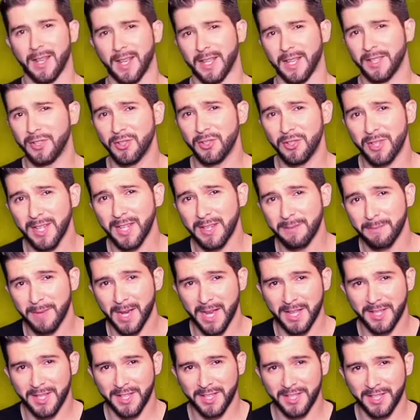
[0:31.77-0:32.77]
As you can
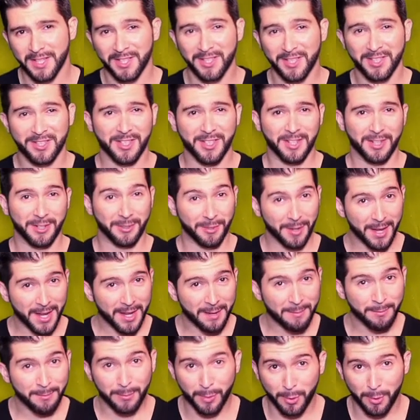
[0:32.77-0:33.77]
imagine, this is a
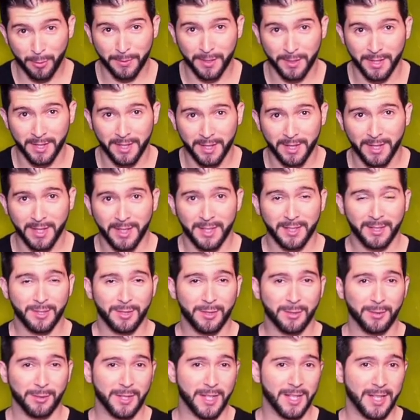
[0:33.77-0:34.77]
great movie
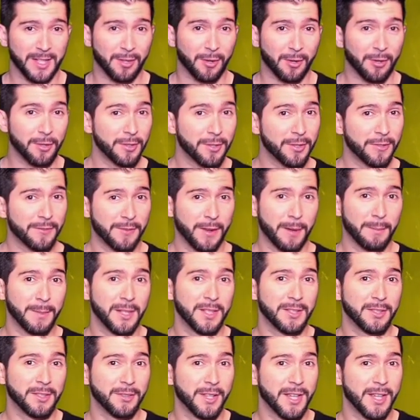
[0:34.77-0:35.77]
to get all your
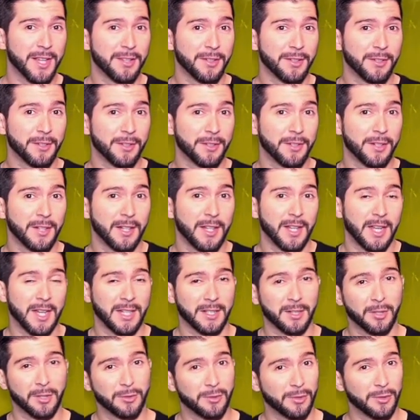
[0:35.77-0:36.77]
family together
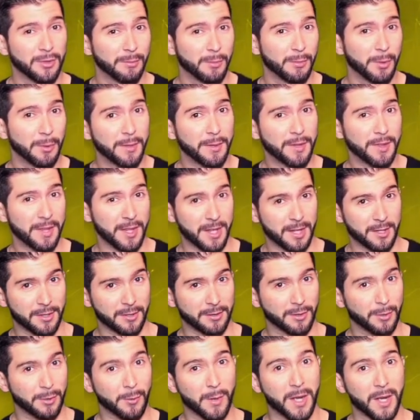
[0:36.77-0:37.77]
and go to the movie
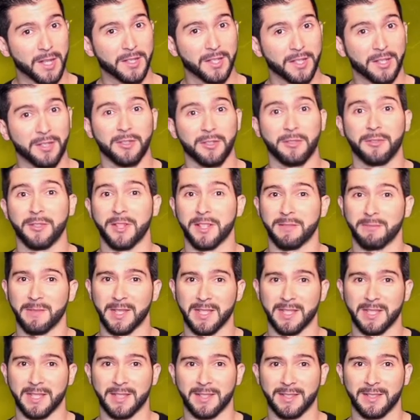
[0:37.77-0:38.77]
theater to watch it on
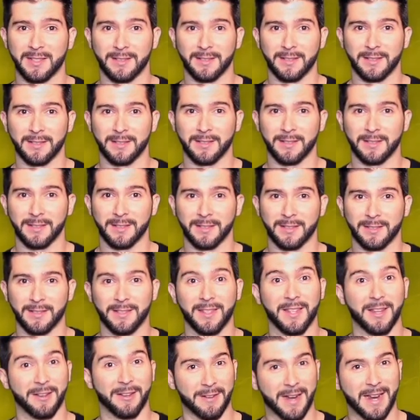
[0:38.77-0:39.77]
Christmas.
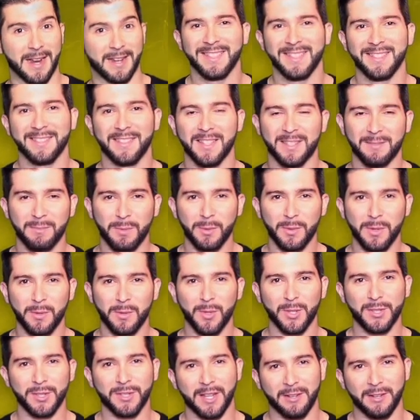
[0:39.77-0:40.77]
Yeah, right. This movie
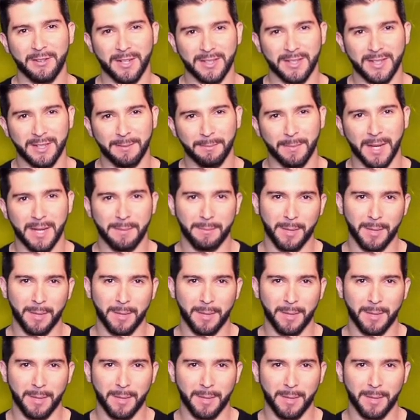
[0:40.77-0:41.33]
was directed by